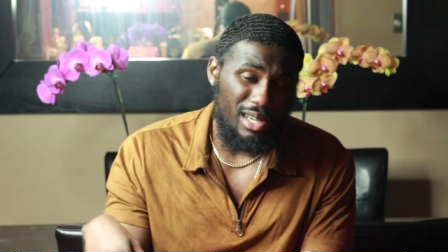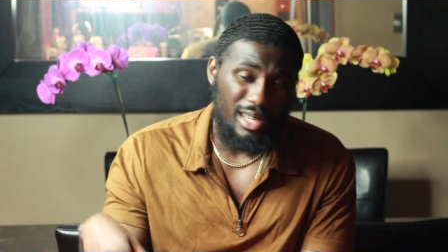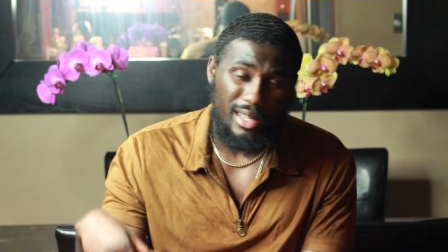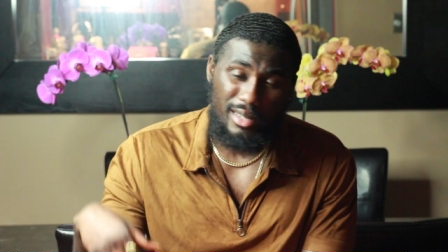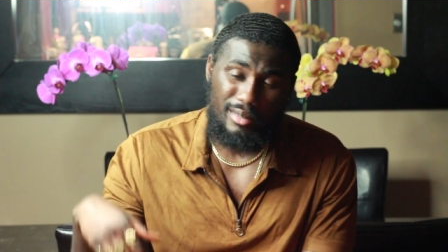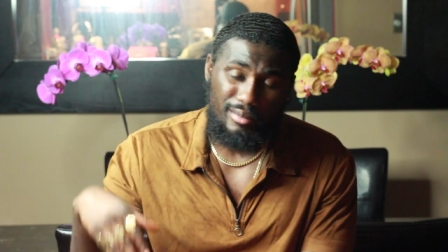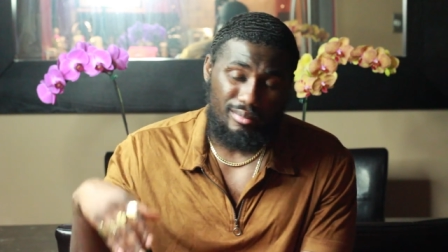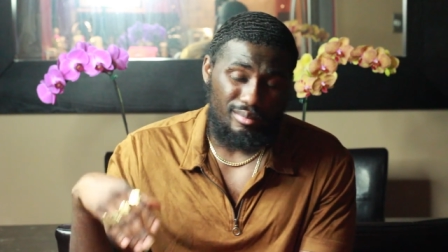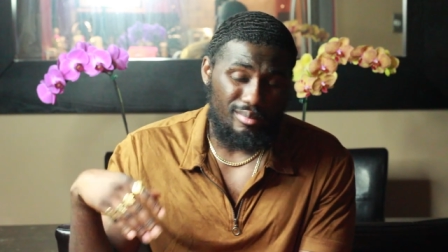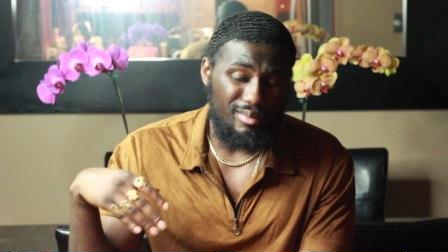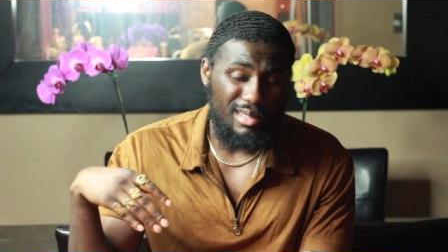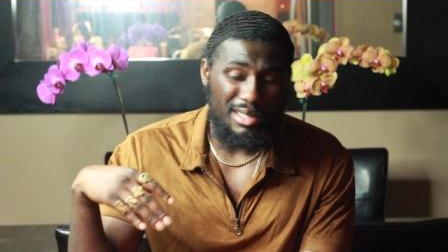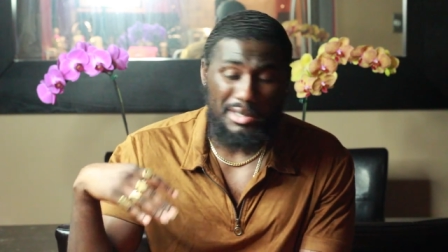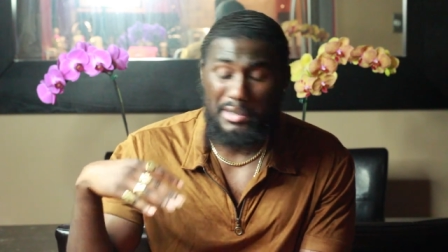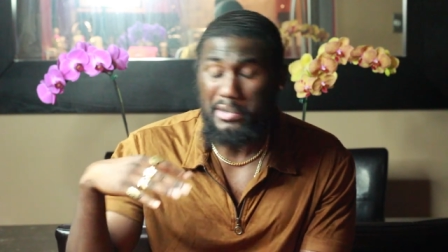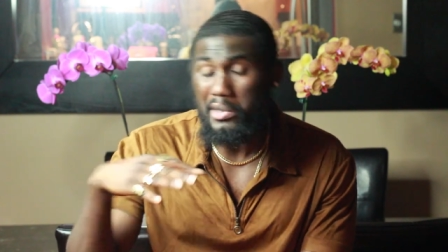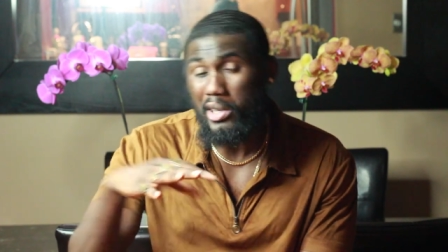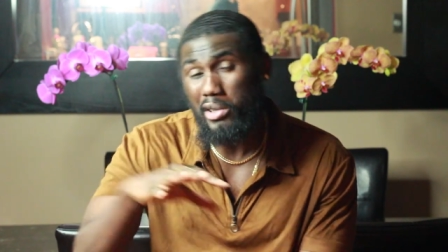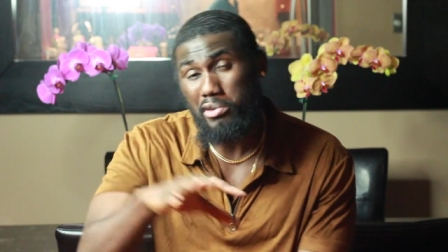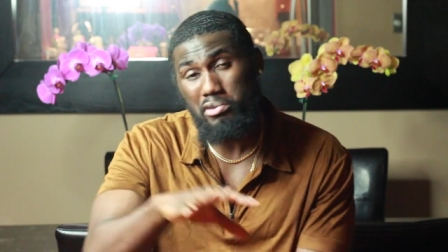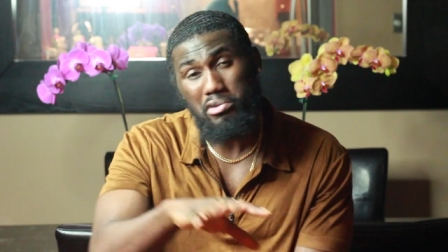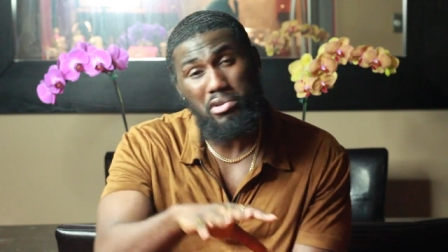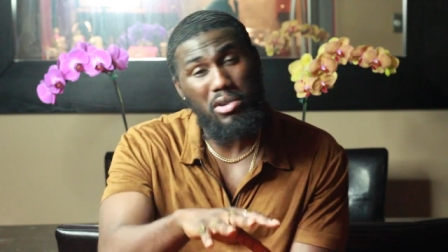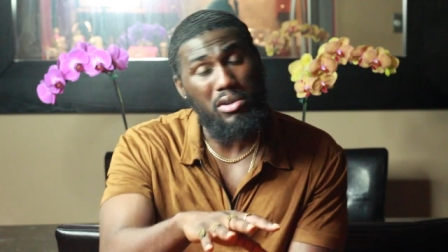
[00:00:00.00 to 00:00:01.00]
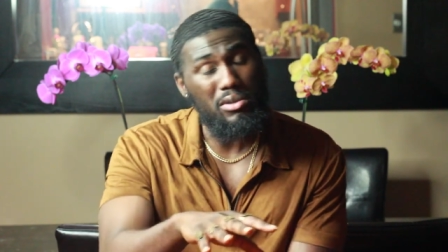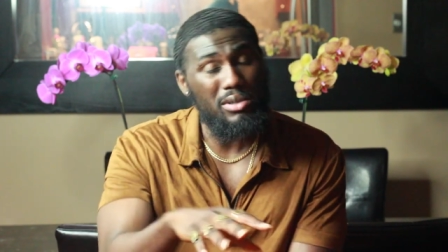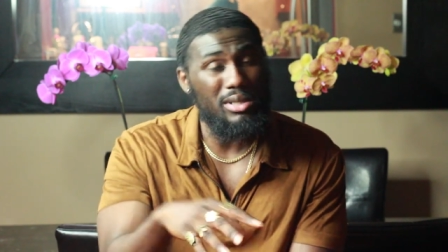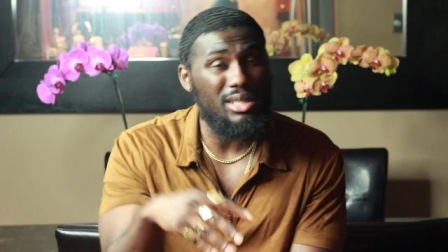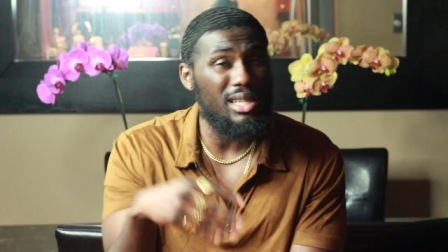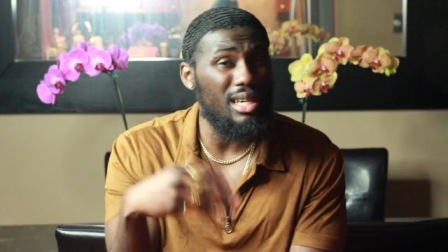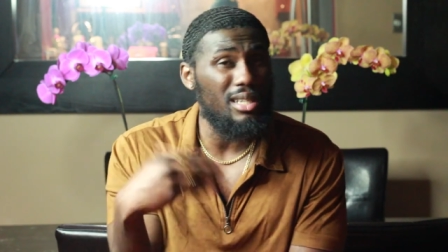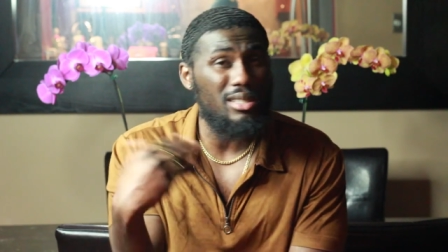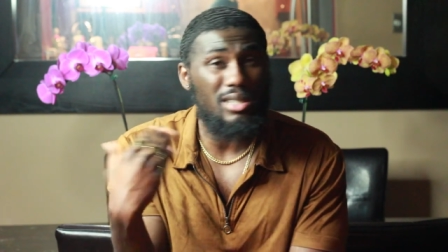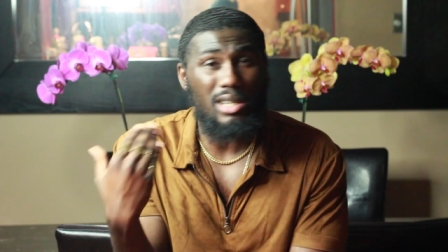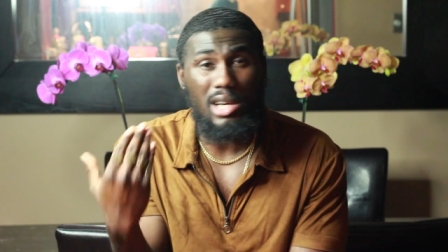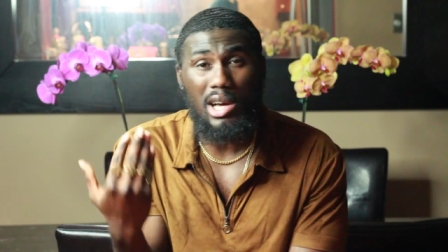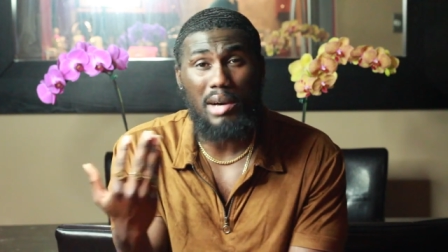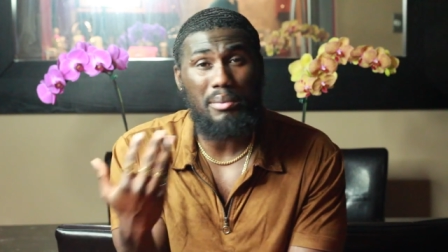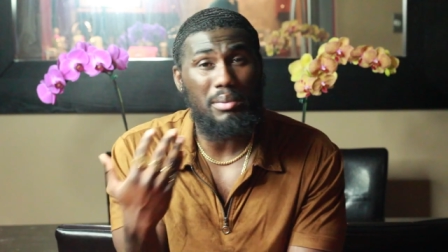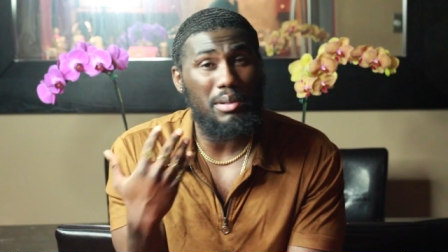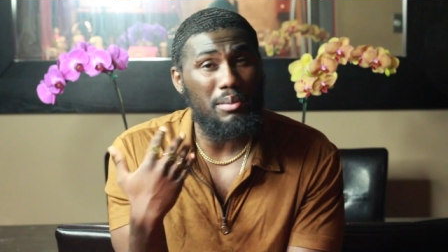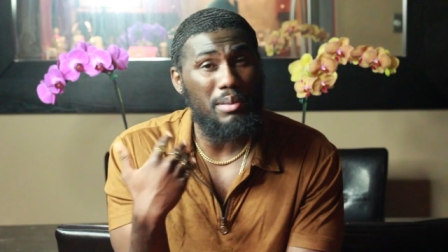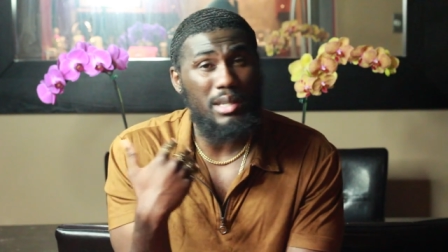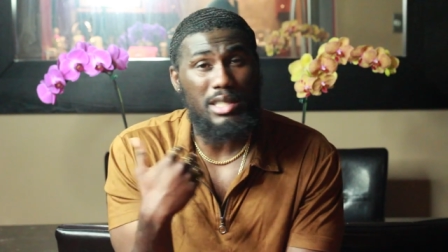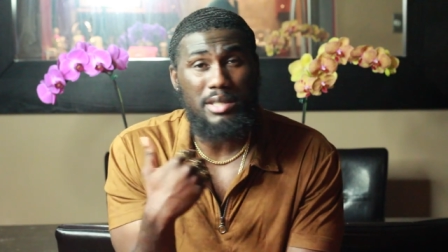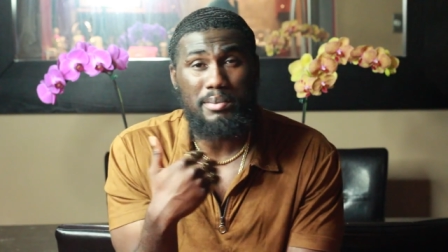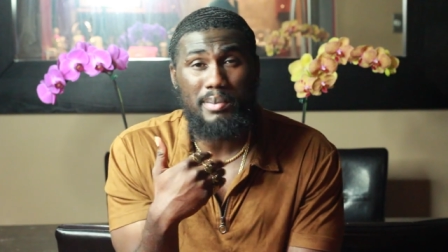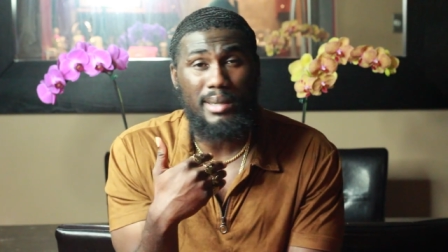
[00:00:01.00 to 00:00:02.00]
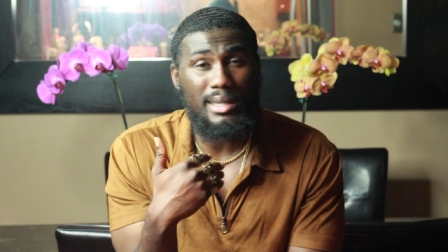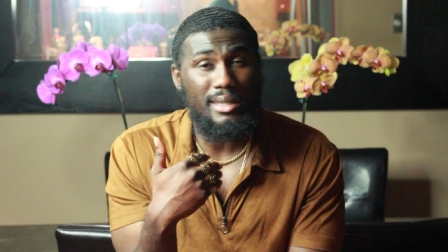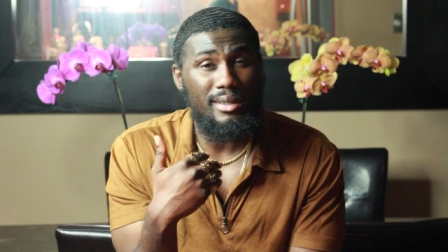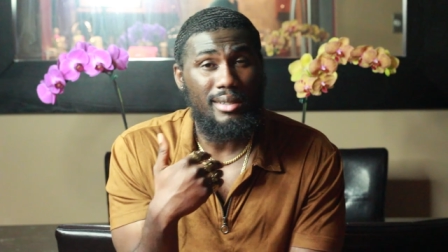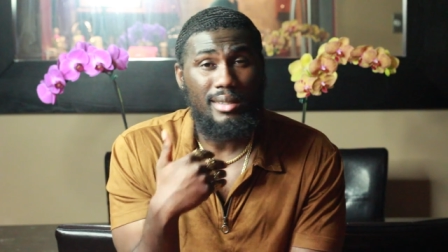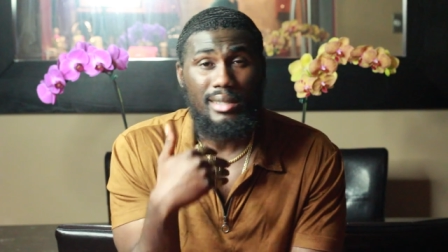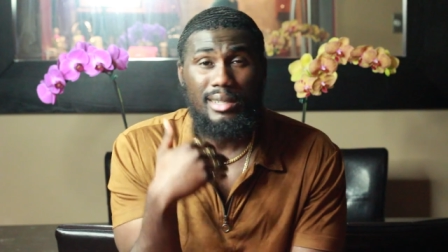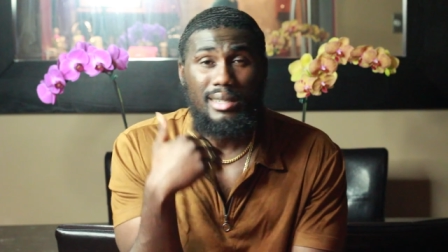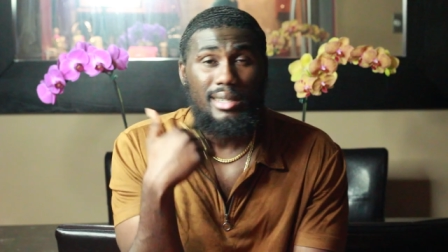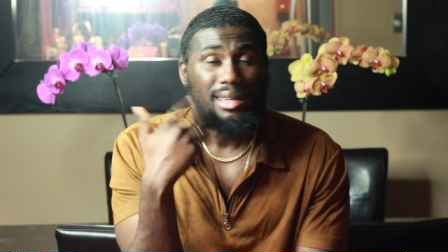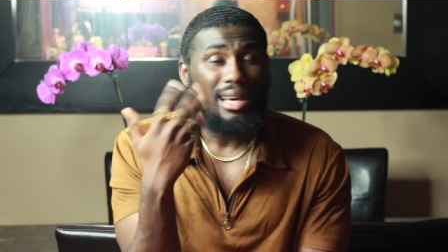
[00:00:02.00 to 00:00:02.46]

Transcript: and there's nothing wrong with chasing compliments, but